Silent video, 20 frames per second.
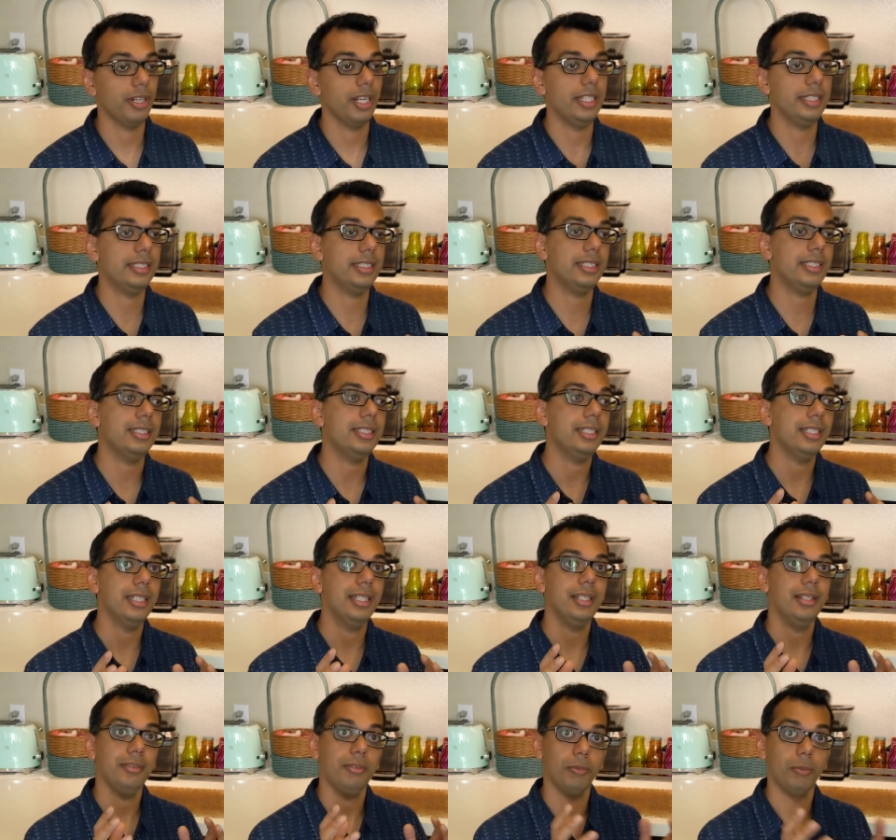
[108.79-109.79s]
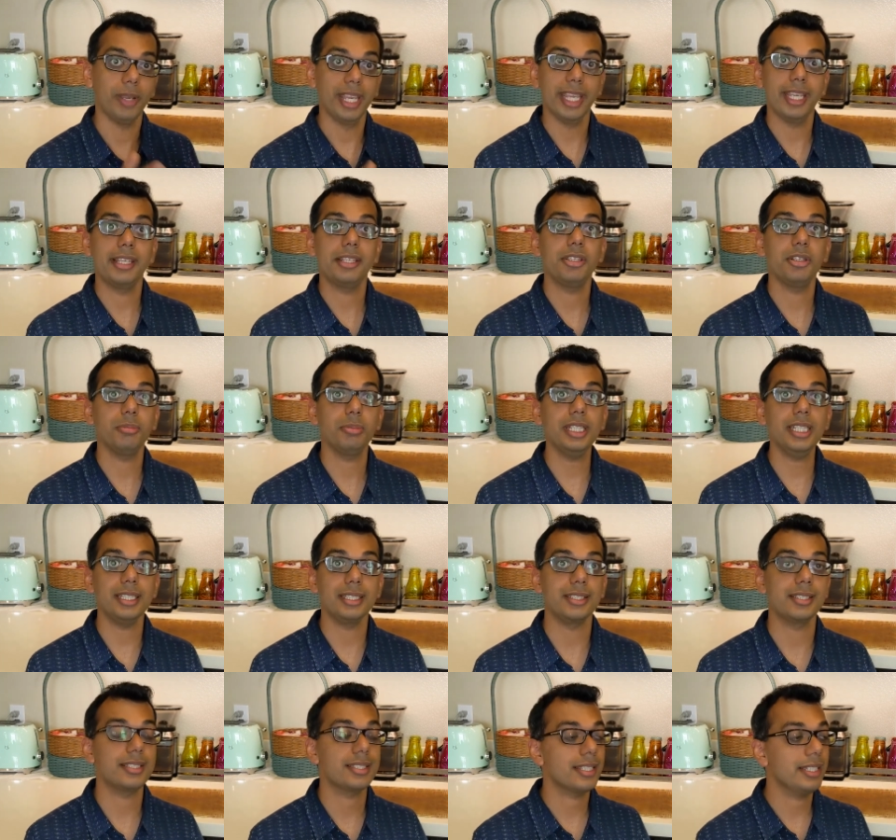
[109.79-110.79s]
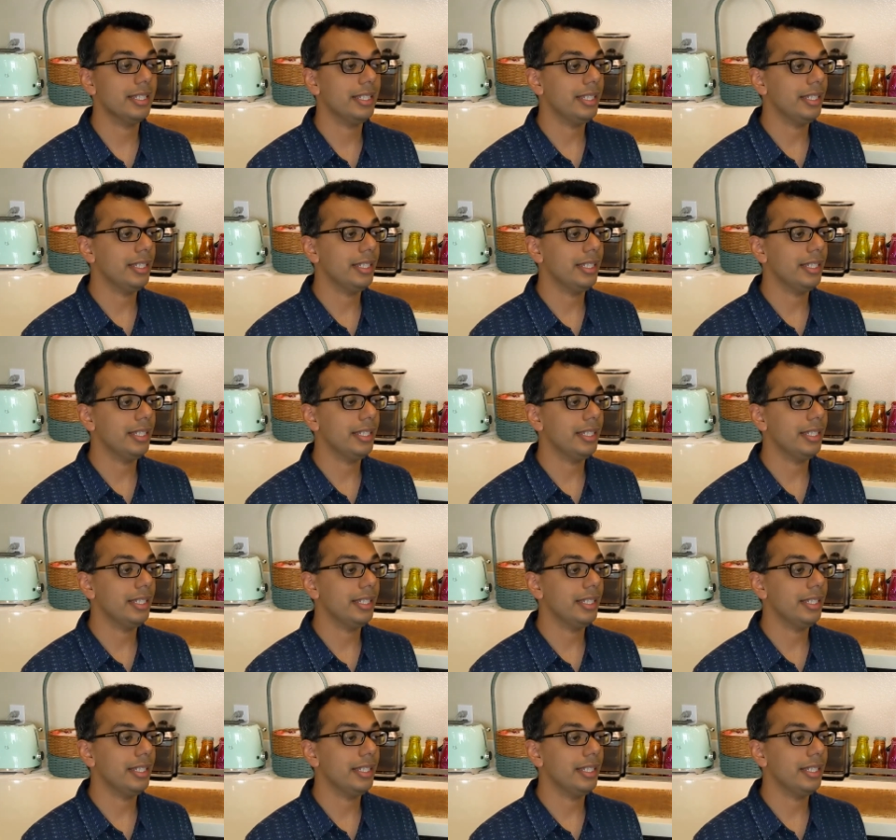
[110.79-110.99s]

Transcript: rather weighing your beans.